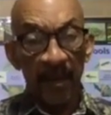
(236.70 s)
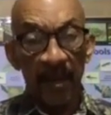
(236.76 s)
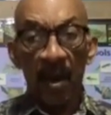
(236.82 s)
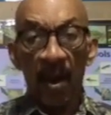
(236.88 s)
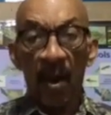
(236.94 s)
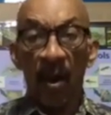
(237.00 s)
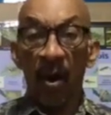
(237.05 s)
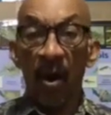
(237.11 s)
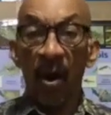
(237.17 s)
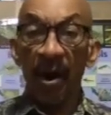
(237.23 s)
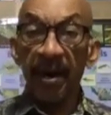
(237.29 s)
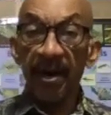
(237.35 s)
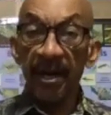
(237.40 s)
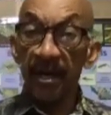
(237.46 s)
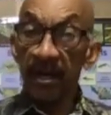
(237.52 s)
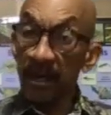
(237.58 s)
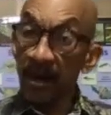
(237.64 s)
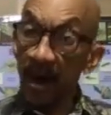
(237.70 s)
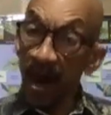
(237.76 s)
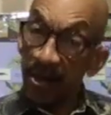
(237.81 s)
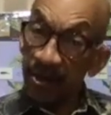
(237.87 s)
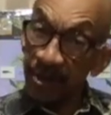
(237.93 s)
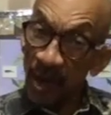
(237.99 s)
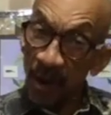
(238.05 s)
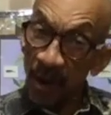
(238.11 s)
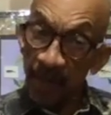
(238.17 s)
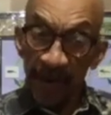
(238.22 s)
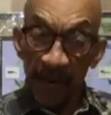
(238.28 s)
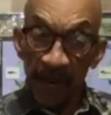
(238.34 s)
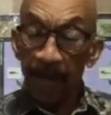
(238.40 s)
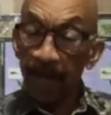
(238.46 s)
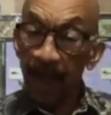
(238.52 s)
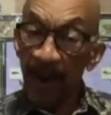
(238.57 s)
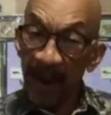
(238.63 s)
or he can also be a
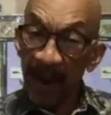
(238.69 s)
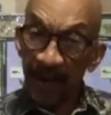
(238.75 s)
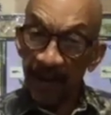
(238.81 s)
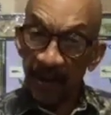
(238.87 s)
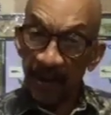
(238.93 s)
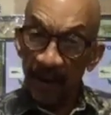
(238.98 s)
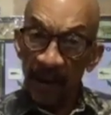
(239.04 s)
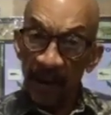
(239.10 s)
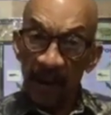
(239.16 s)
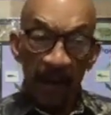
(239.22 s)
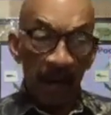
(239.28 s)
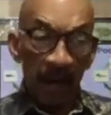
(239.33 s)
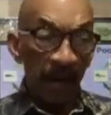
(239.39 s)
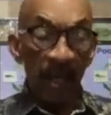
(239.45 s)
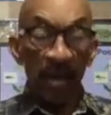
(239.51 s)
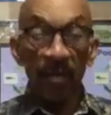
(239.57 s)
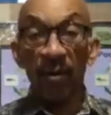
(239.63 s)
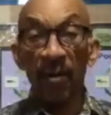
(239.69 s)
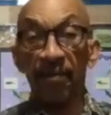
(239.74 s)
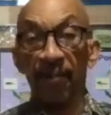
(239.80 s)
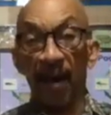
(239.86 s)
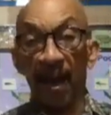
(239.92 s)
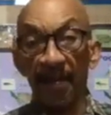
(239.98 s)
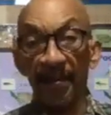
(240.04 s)
predator. He would probably